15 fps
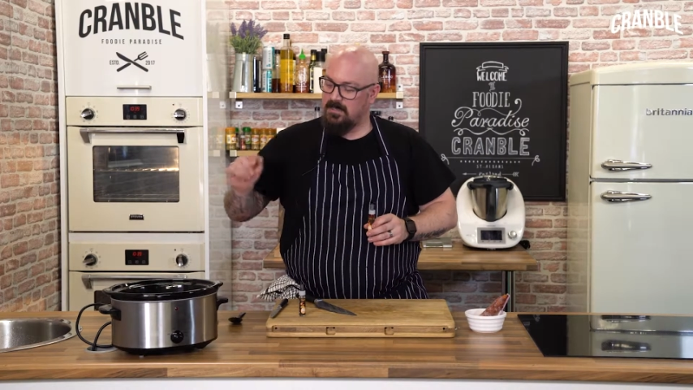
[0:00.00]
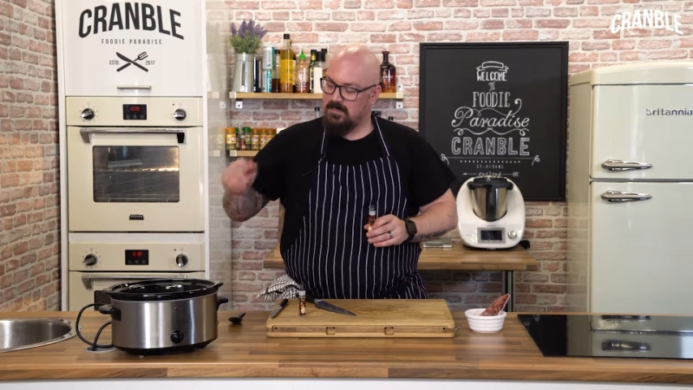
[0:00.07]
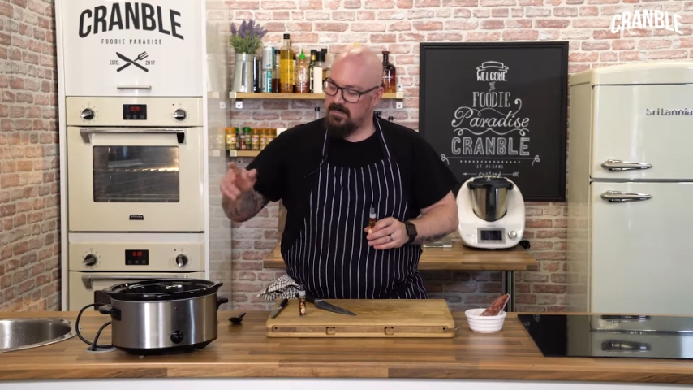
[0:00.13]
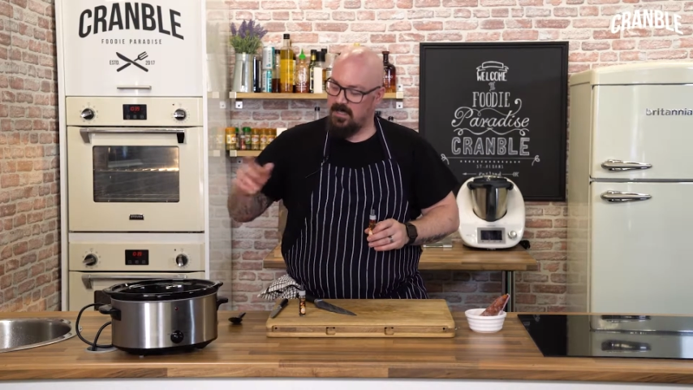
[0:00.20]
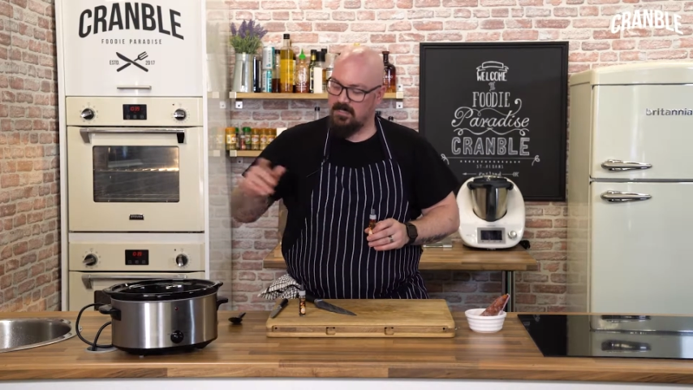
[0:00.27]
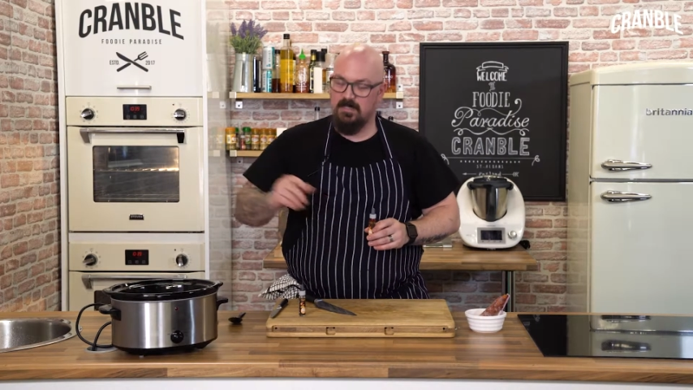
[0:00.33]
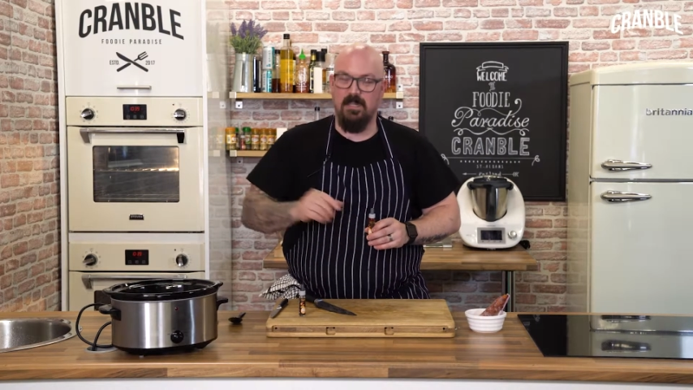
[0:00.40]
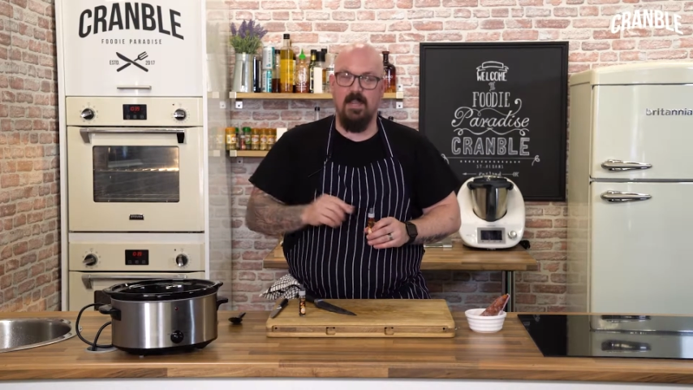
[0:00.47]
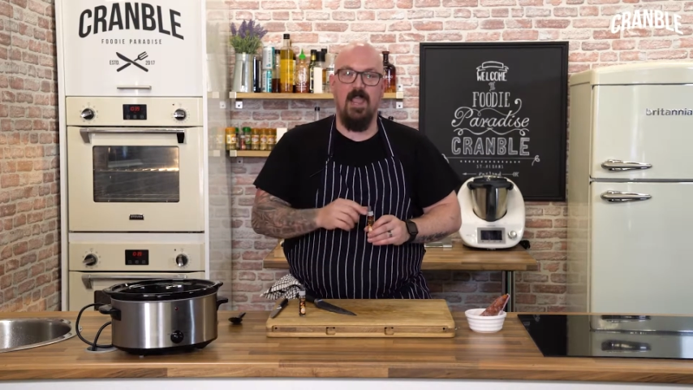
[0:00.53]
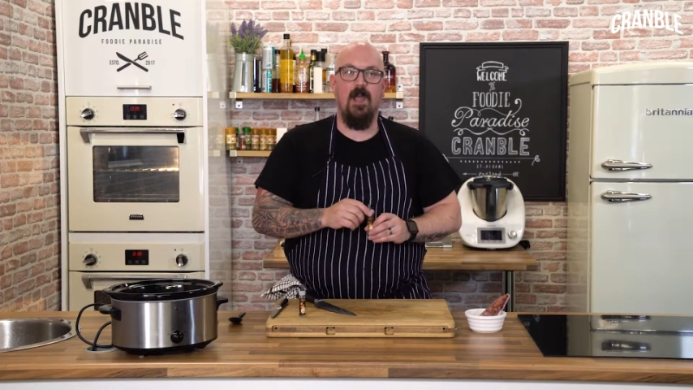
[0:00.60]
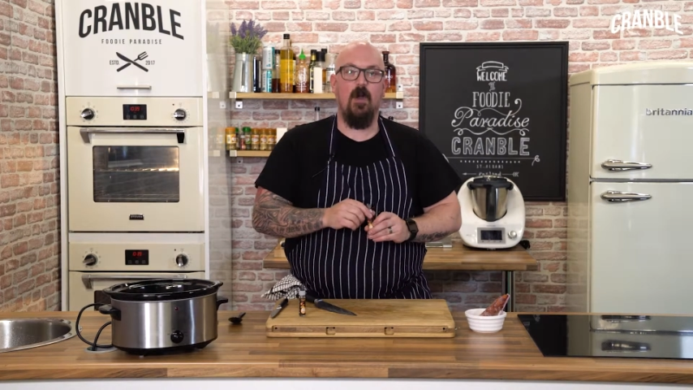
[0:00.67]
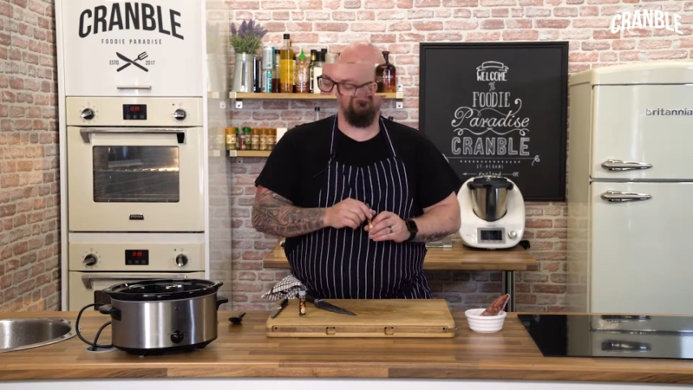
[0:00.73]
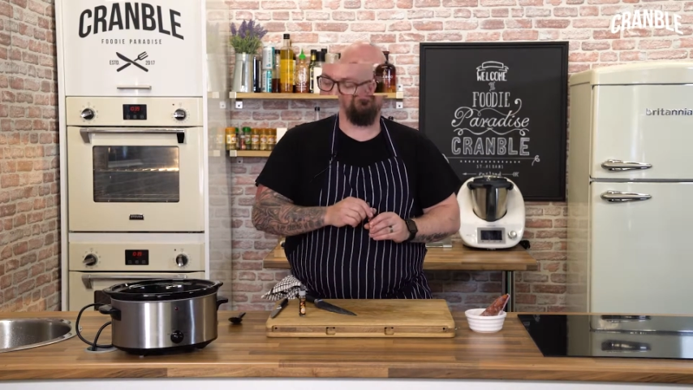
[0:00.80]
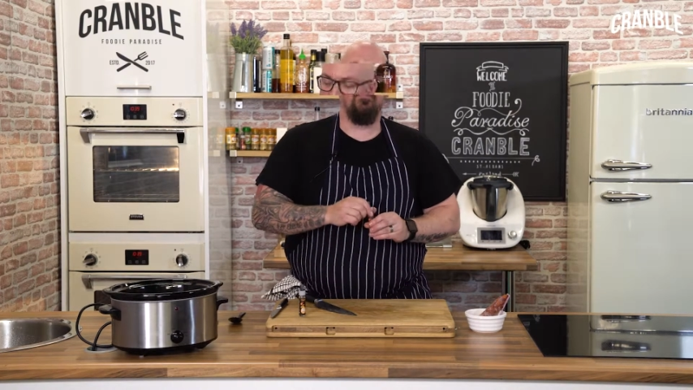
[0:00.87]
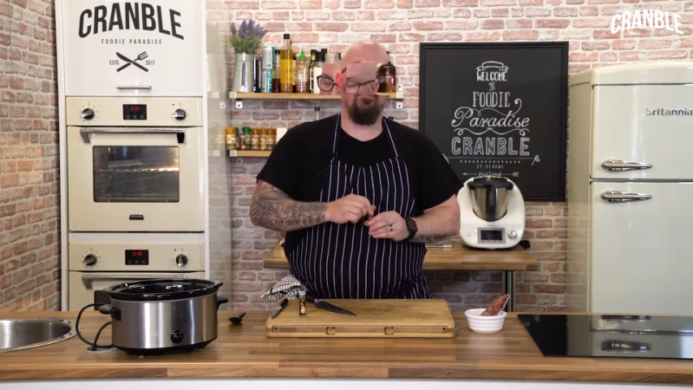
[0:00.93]
so that's going to
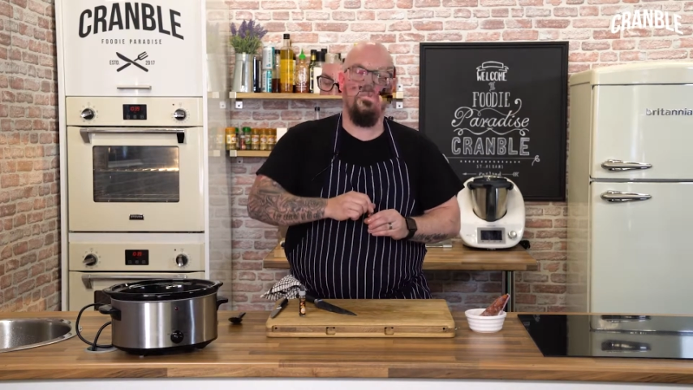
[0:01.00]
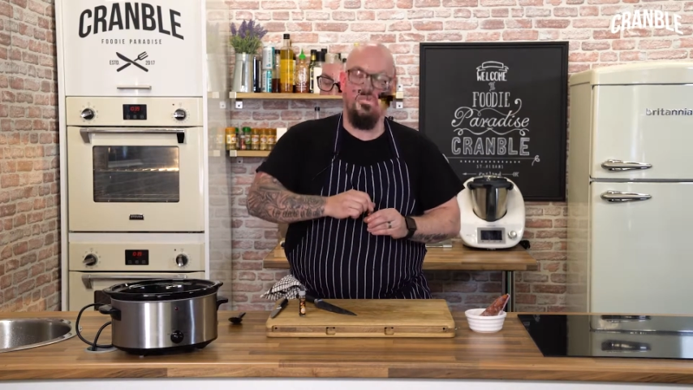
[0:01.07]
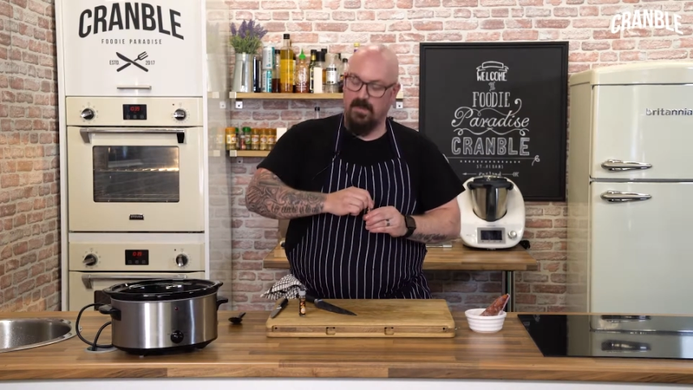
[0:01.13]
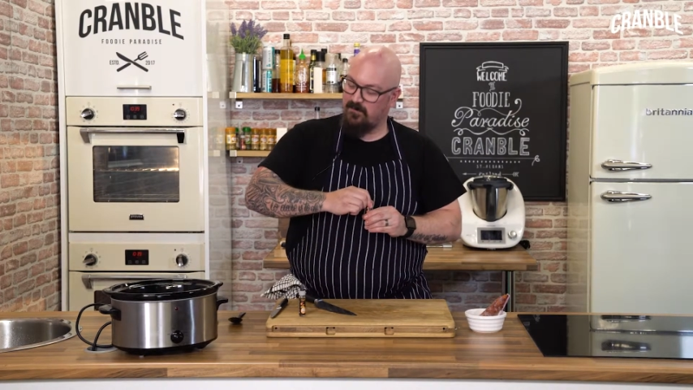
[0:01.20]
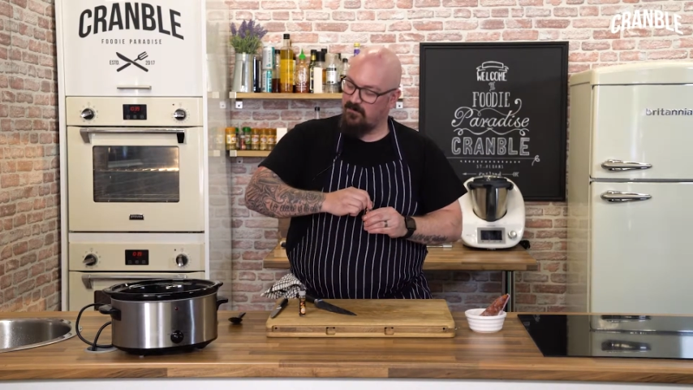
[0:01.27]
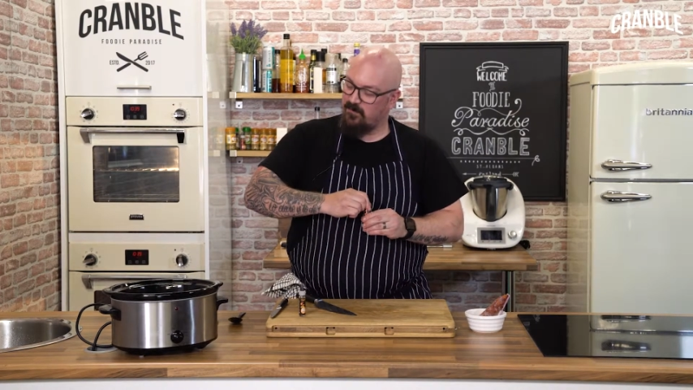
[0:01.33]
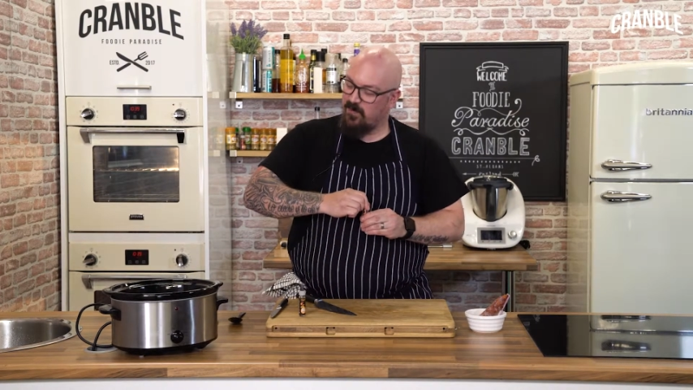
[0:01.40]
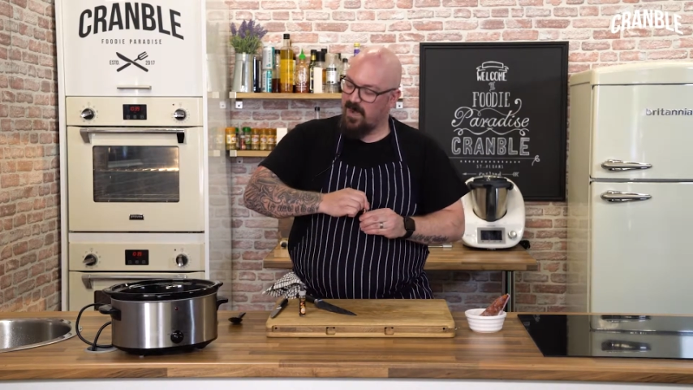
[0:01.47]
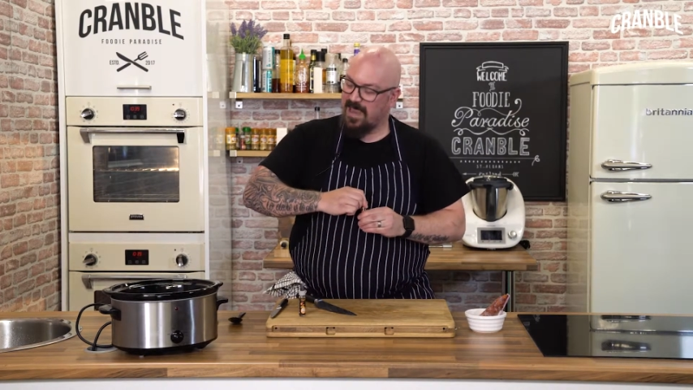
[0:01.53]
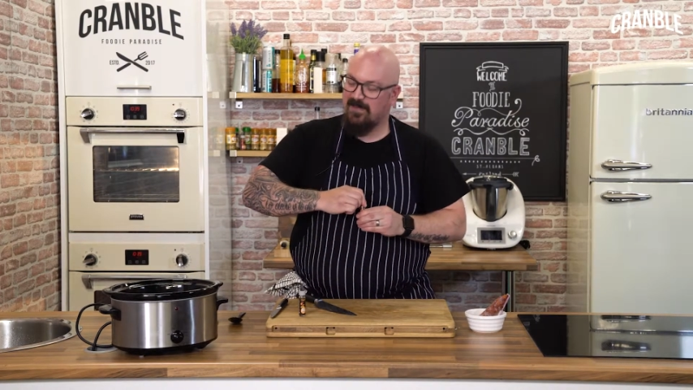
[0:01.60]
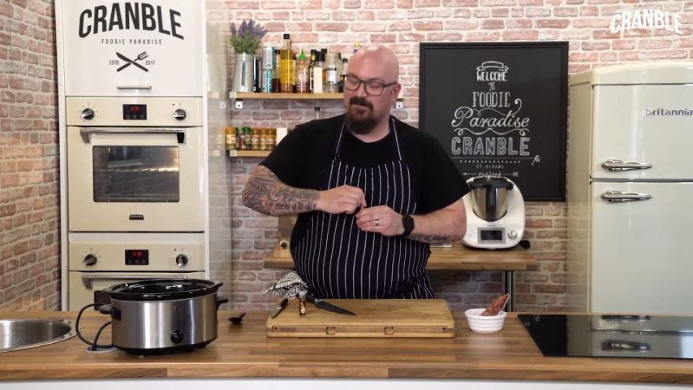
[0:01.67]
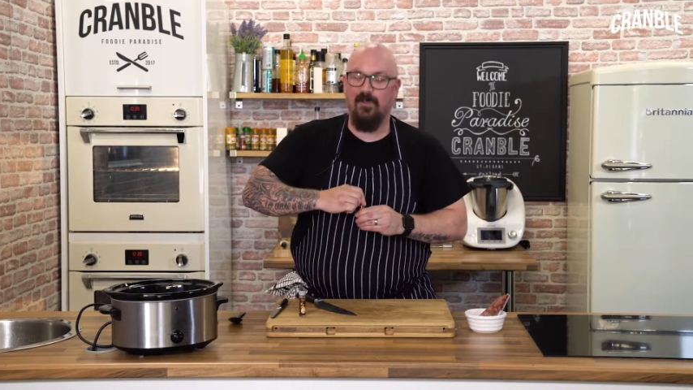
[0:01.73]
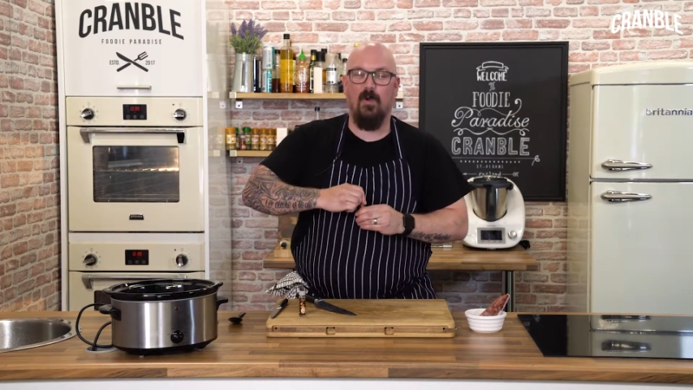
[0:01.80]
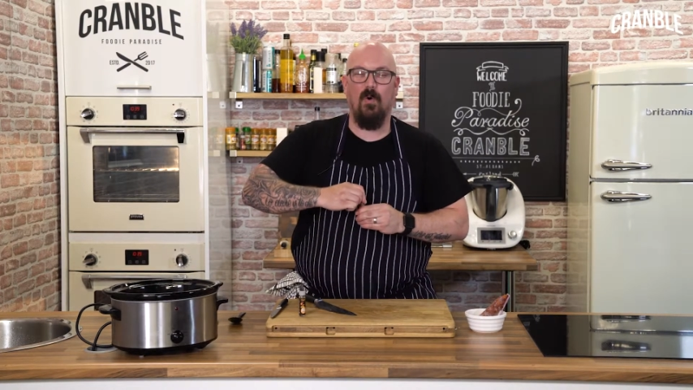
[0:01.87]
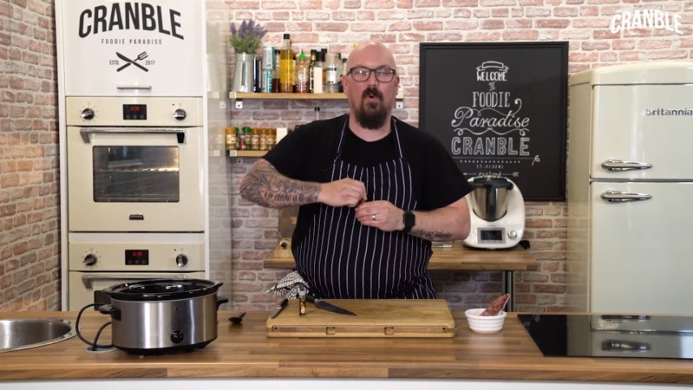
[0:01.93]
help in flavour